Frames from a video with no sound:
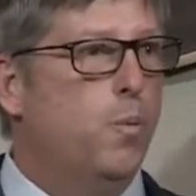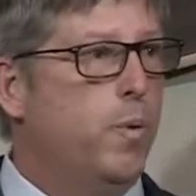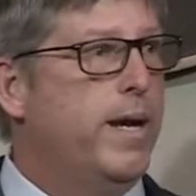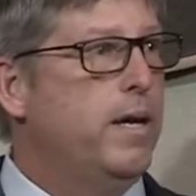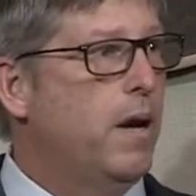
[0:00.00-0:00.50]

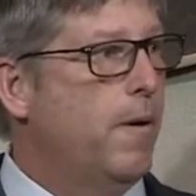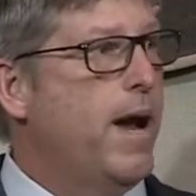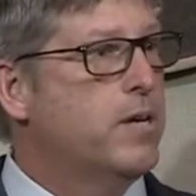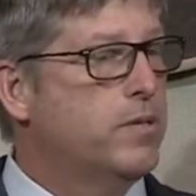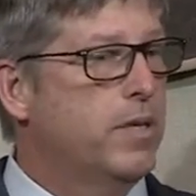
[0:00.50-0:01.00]
We are
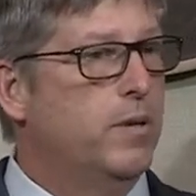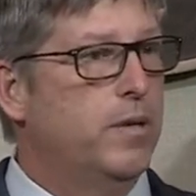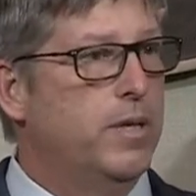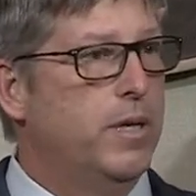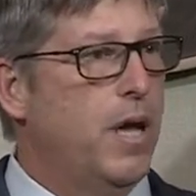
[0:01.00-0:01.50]
actually
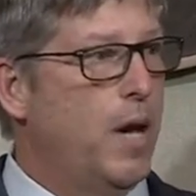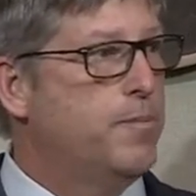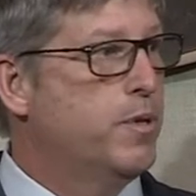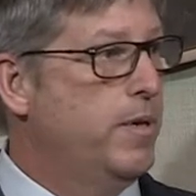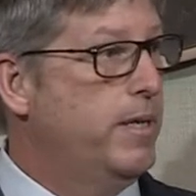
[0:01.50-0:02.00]
on the
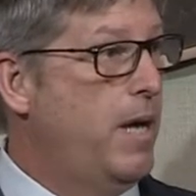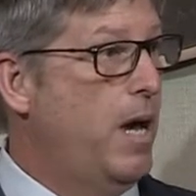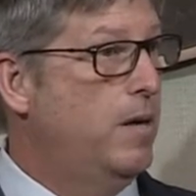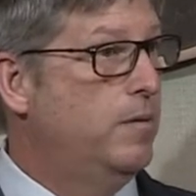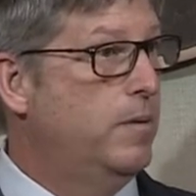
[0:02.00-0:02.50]
uptrend
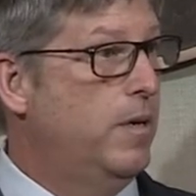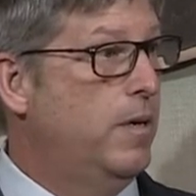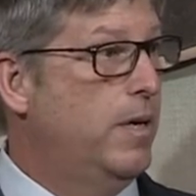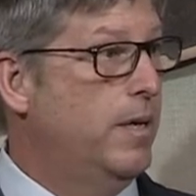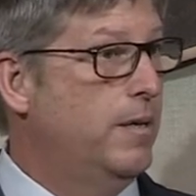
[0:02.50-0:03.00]
now
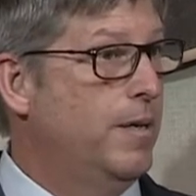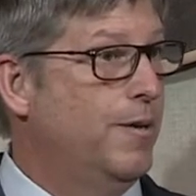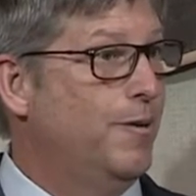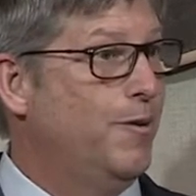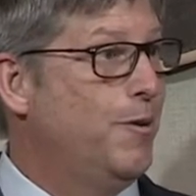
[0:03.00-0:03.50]

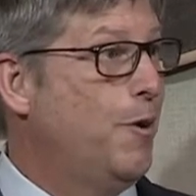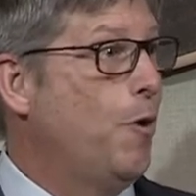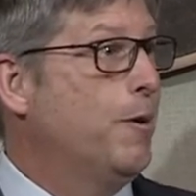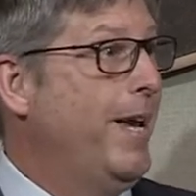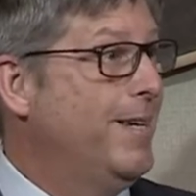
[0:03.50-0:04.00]
on
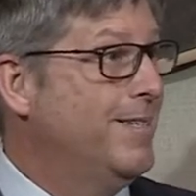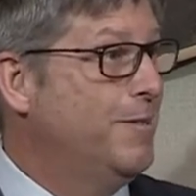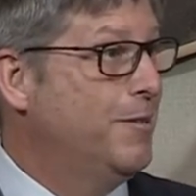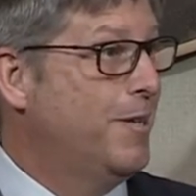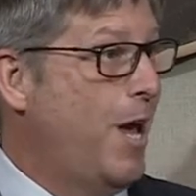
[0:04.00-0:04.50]
our
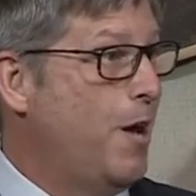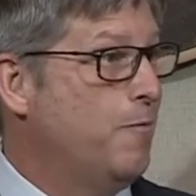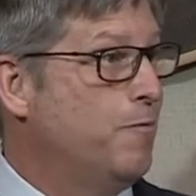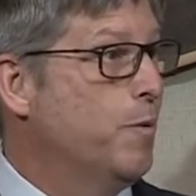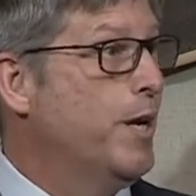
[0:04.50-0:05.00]
cases
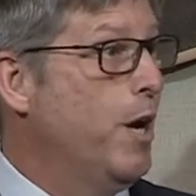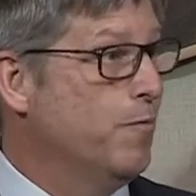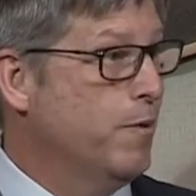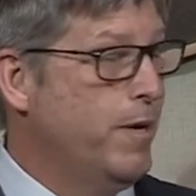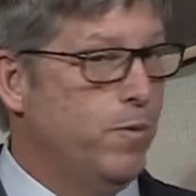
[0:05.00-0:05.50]
of
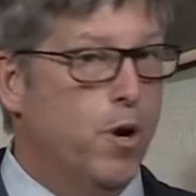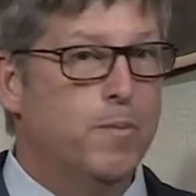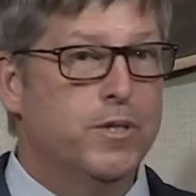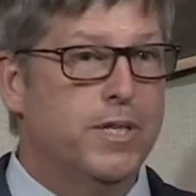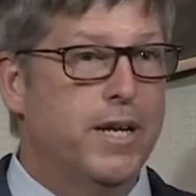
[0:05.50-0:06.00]
recovery. We're
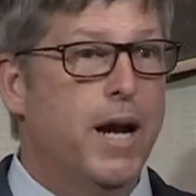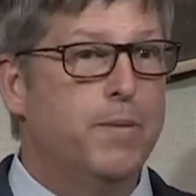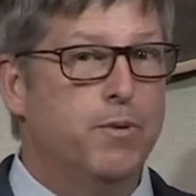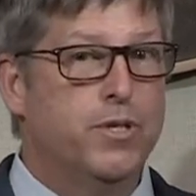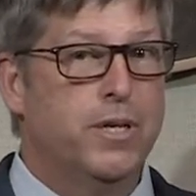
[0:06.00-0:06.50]
almost to
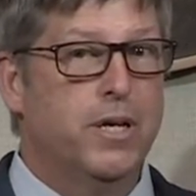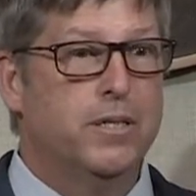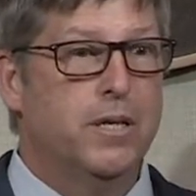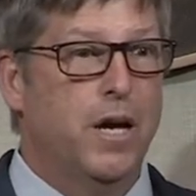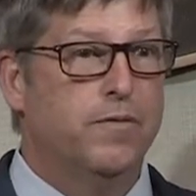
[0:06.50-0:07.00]

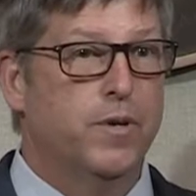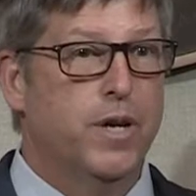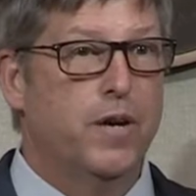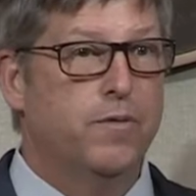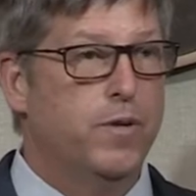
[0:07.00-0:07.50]
90% of
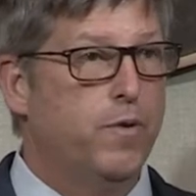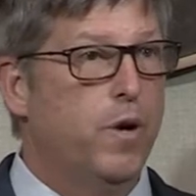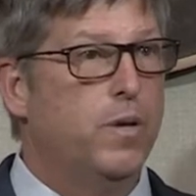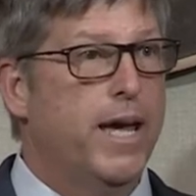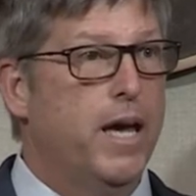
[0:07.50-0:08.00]
recovery. We
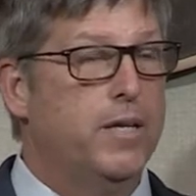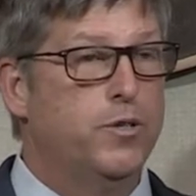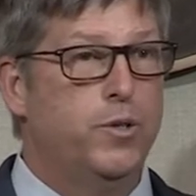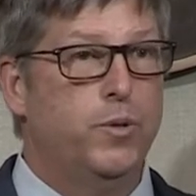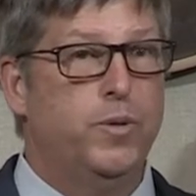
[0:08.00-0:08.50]
only
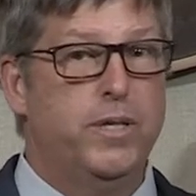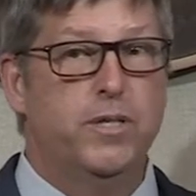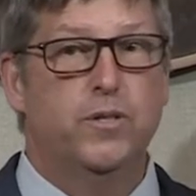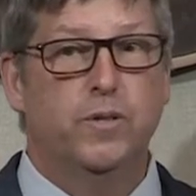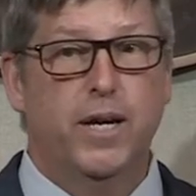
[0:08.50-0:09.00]
had two
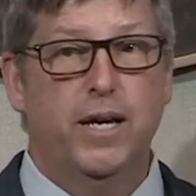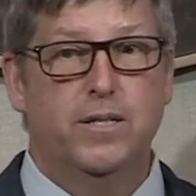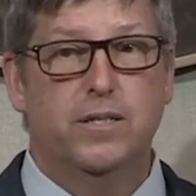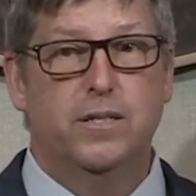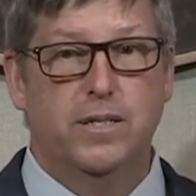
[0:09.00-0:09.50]
additional
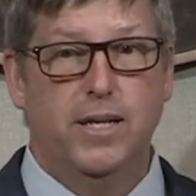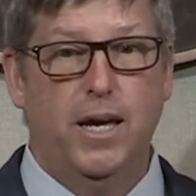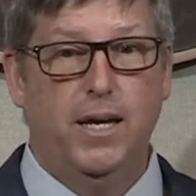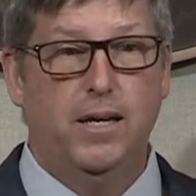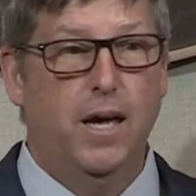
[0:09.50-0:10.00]
cases
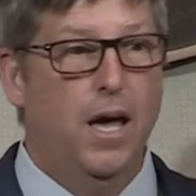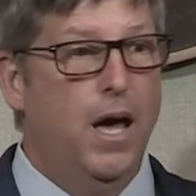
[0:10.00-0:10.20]
today.